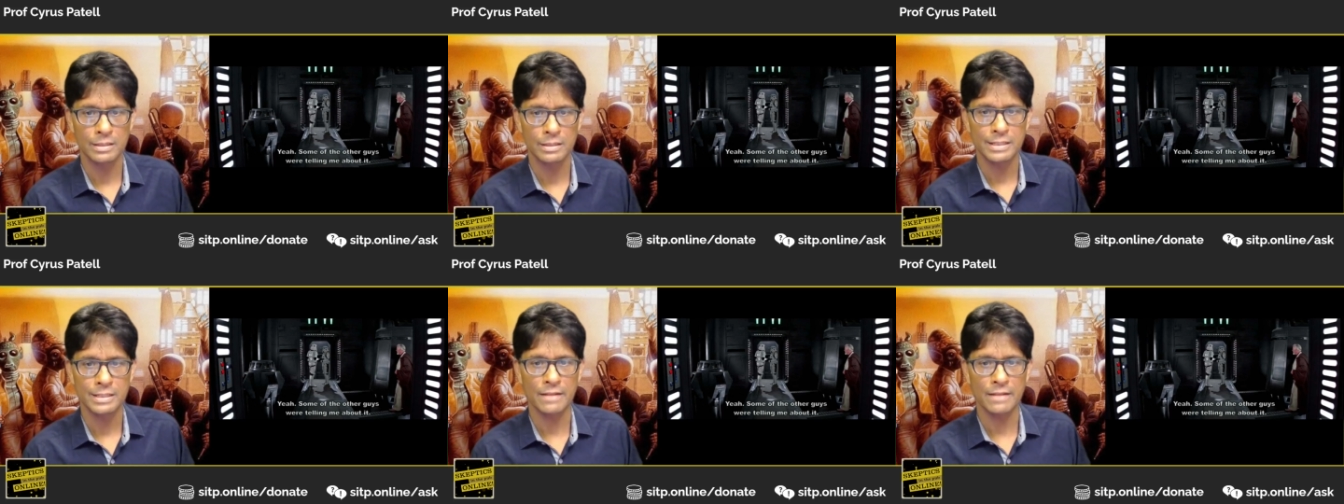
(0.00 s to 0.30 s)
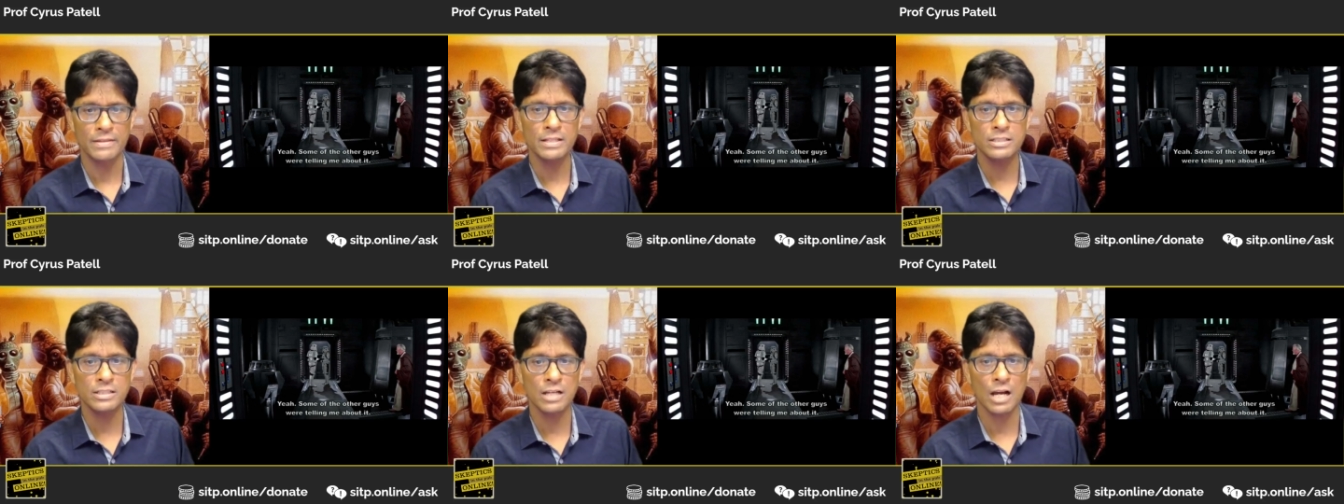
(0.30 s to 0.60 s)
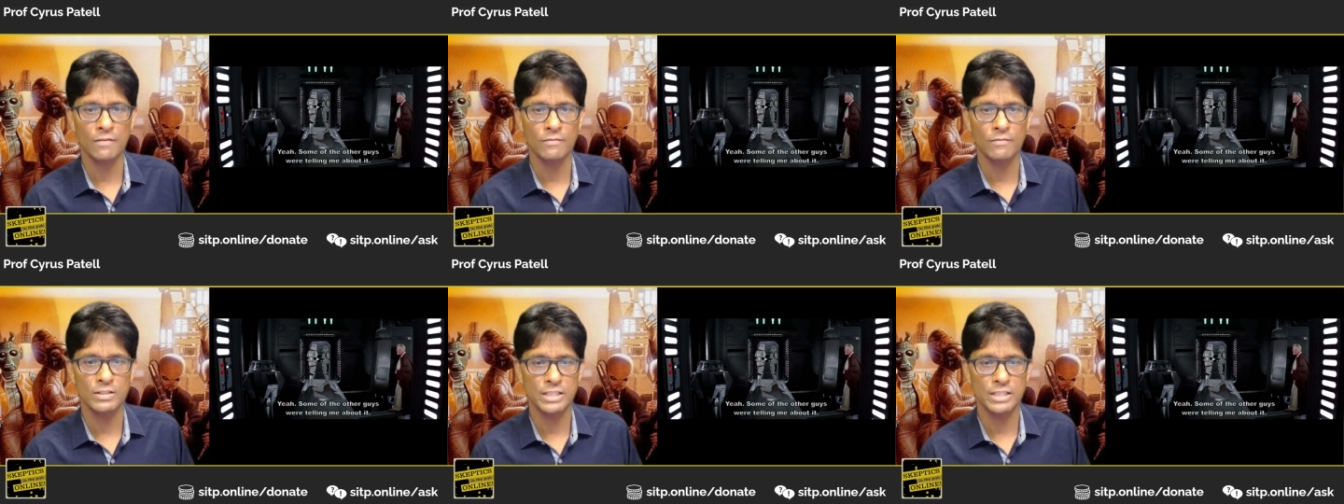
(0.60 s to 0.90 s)
Now, this
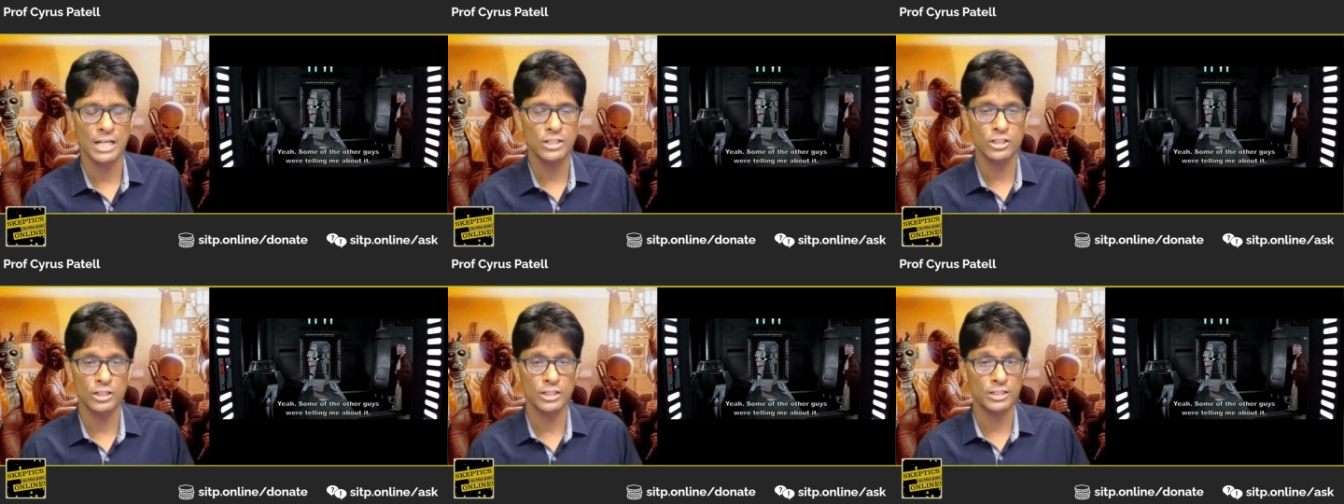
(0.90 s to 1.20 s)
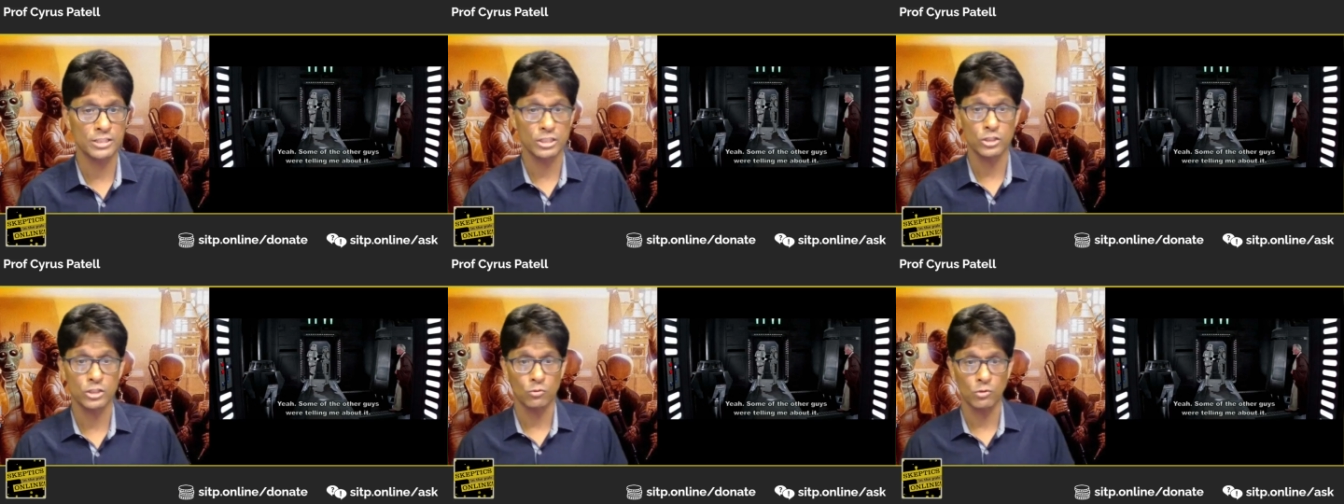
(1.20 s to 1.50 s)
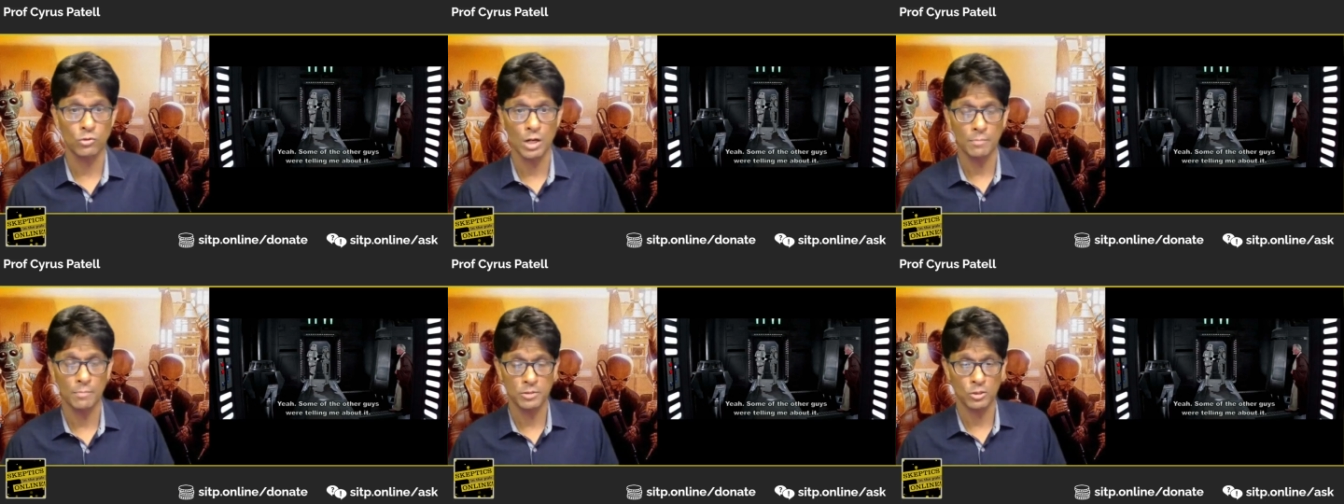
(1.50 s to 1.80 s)
conversation is
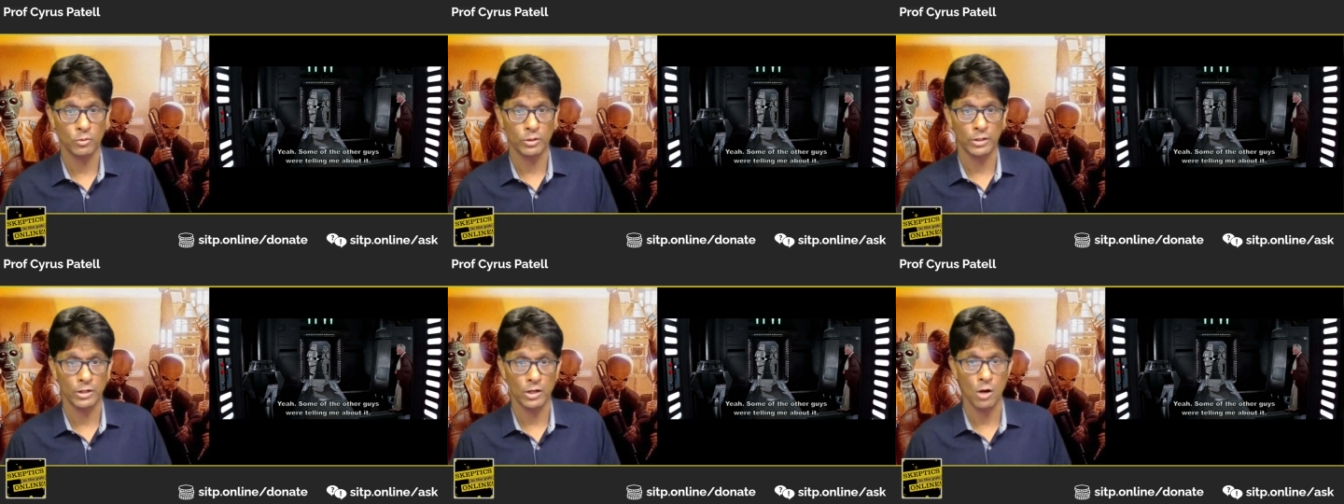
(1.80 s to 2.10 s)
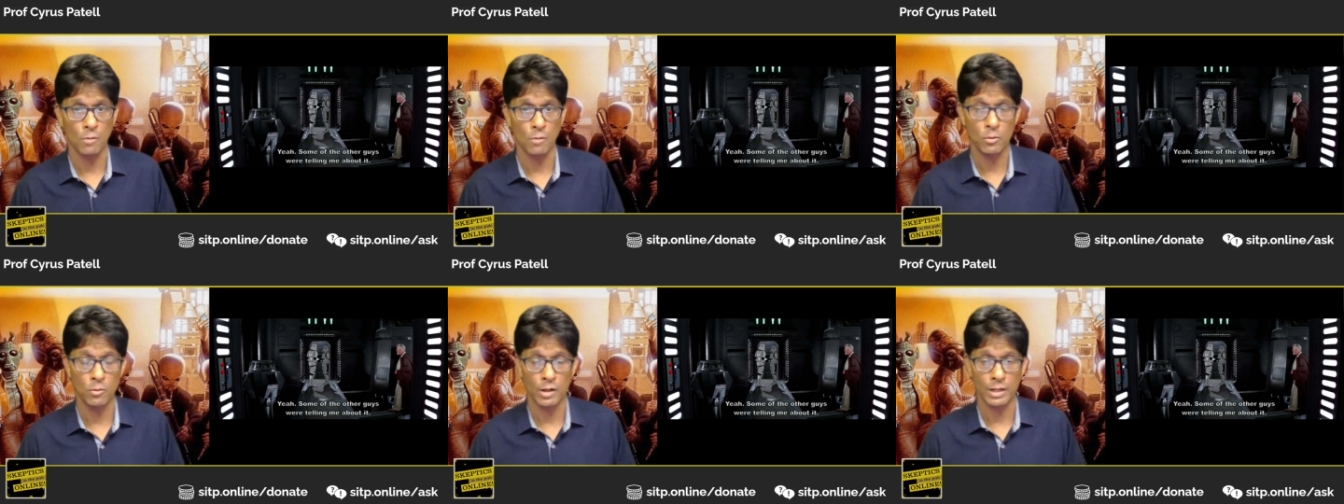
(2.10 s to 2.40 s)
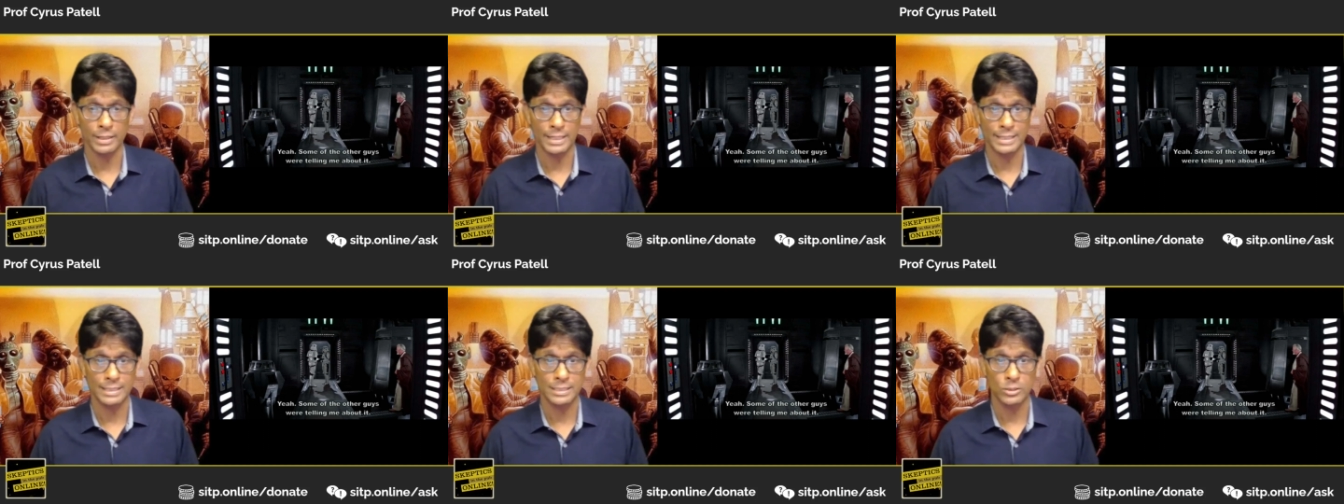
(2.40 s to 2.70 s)
interrupted when
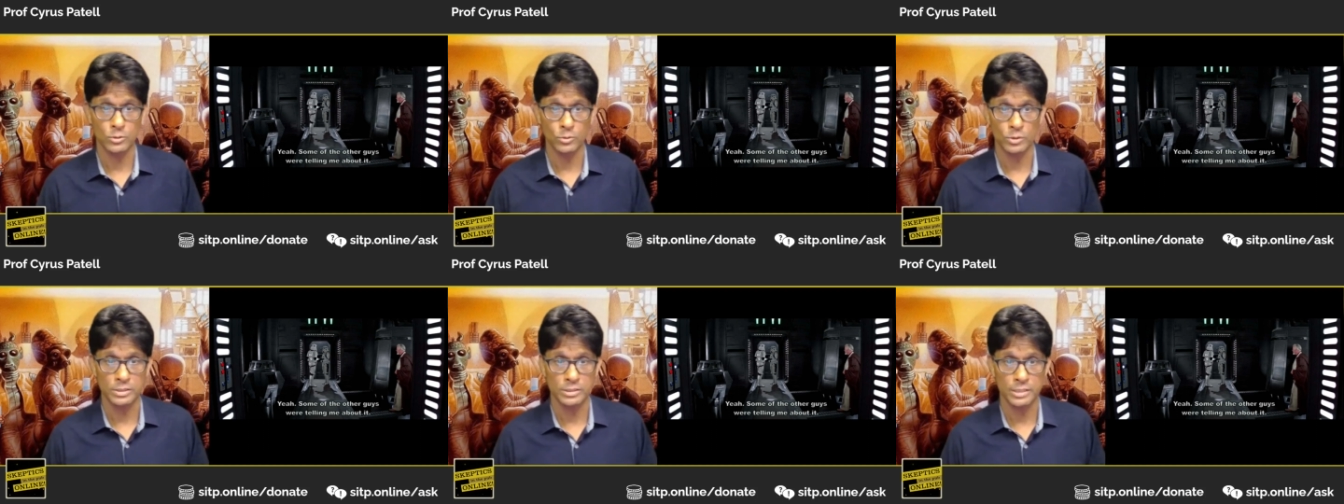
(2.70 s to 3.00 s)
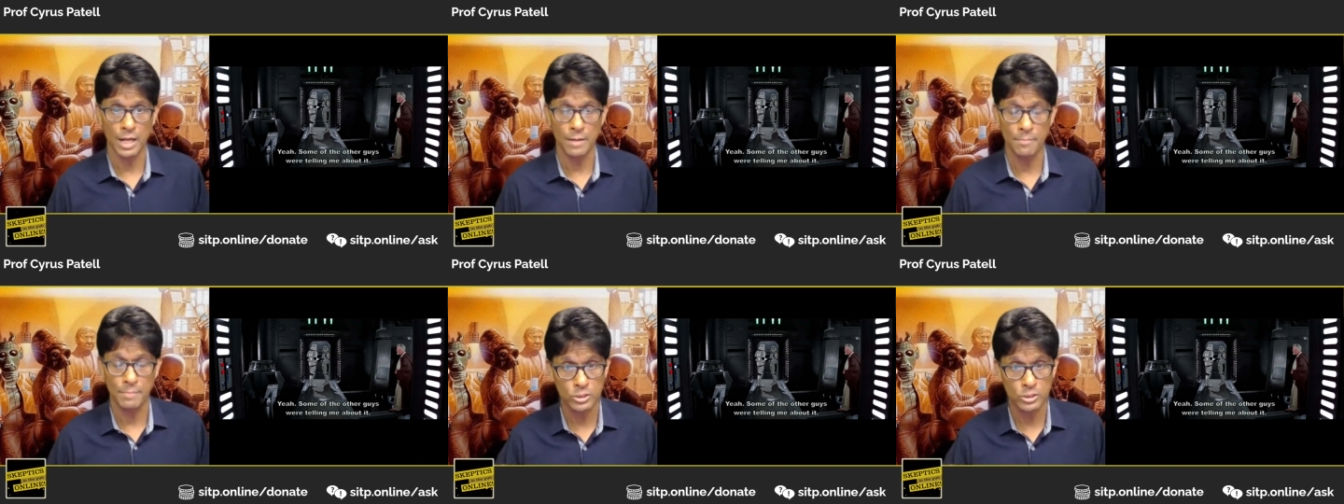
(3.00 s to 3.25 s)
Obi-Wan needs to escape,